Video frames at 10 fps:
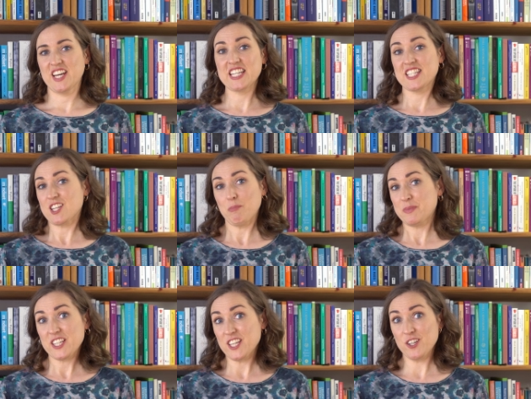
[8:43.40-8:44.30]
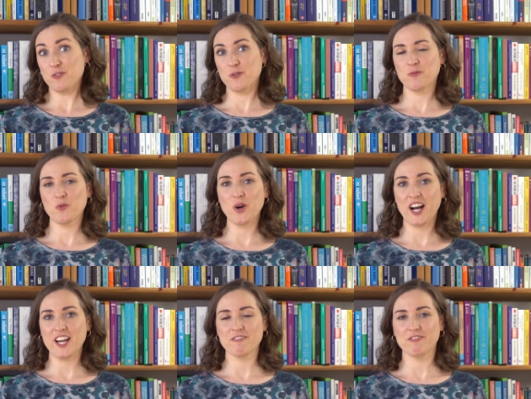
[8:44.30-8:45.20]
It's up to you what
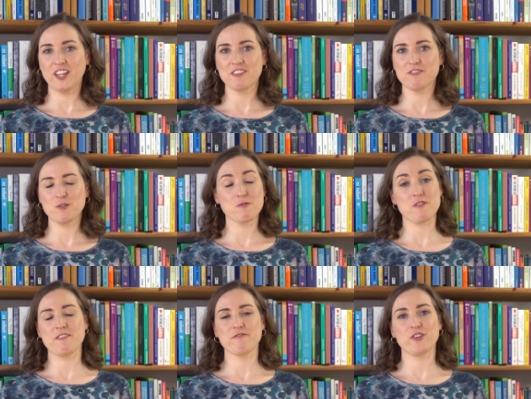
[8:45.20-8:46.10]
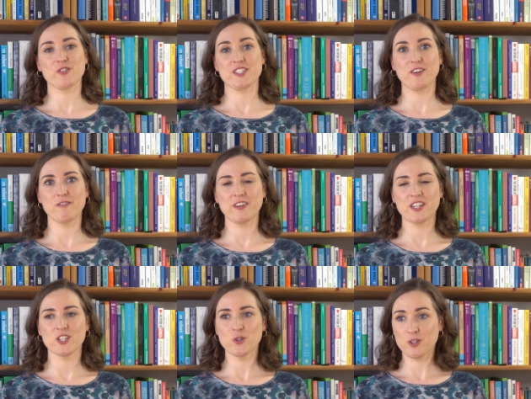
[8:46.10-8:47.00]
kind of life you create for yourself
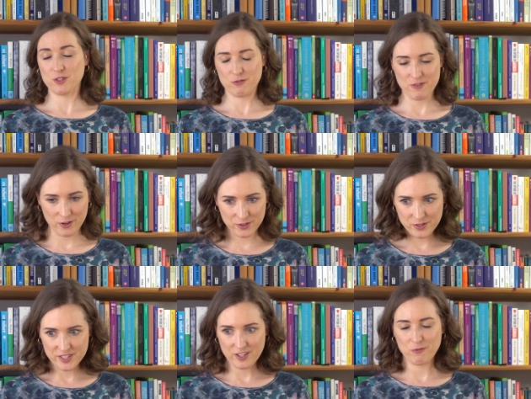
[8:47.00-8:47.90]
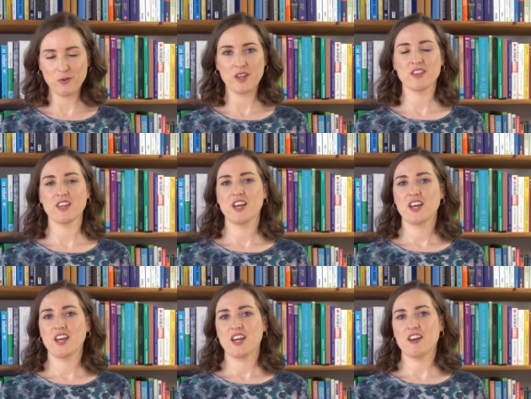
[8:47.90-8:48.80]
and who you surround yourself with.
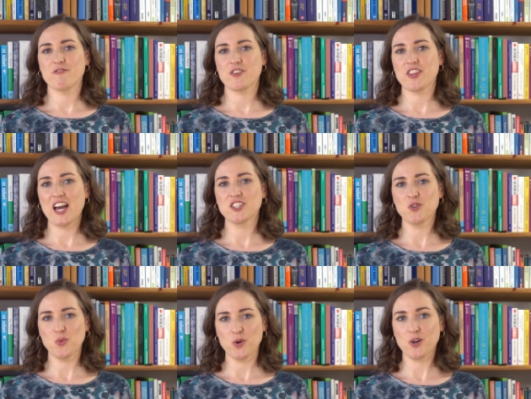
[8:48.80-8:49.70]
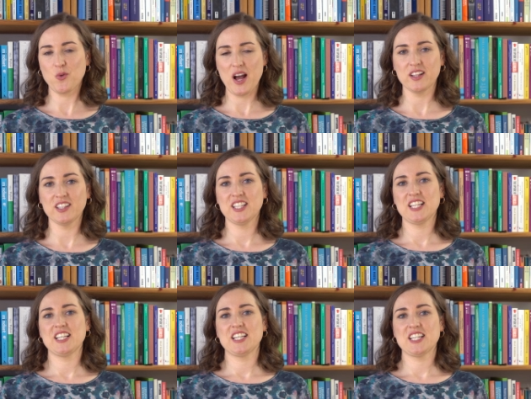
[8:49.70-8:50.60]
And for that to work well,
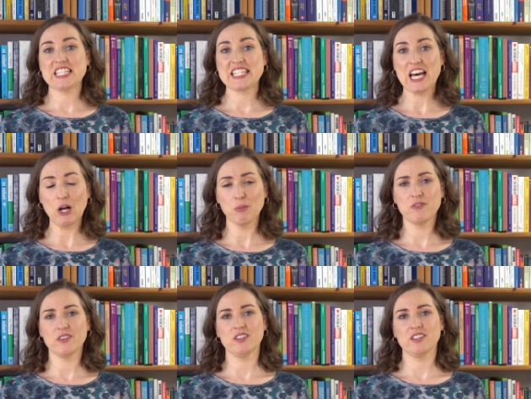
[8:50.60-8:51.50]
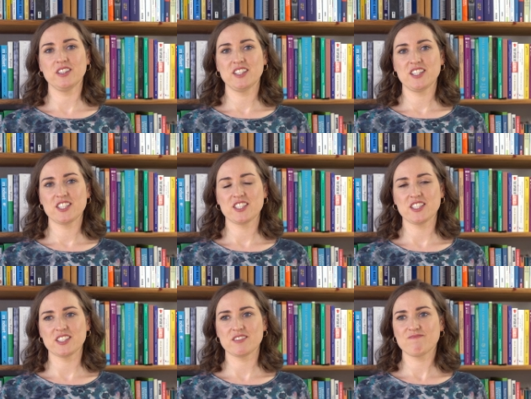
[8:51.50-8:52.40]
it's helpful
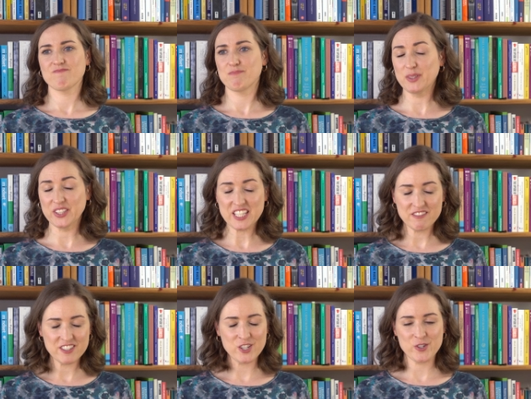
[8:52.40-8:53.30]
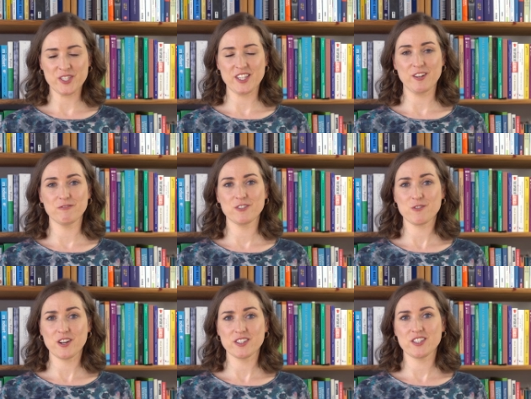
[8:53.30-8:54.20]
to believe in yourself,
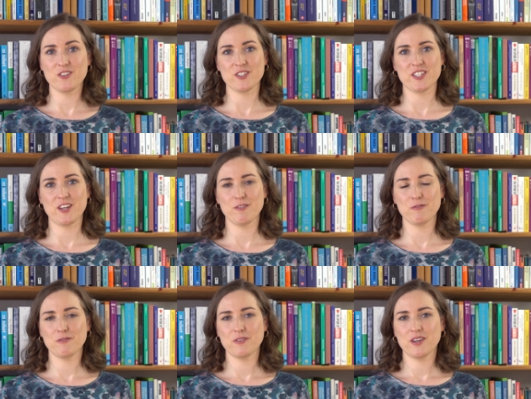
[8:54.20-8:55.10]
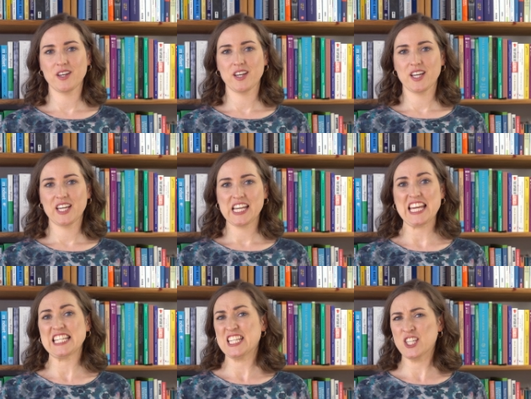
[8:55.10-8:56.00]
trust yourself,
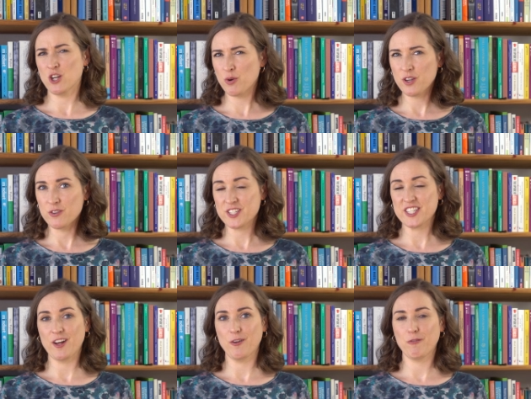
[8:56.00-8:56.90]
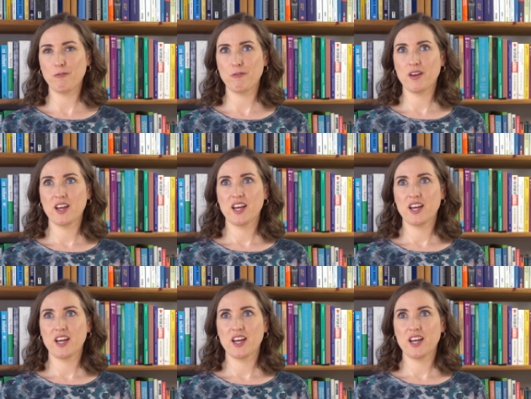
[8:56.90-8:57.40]
get to know yourself,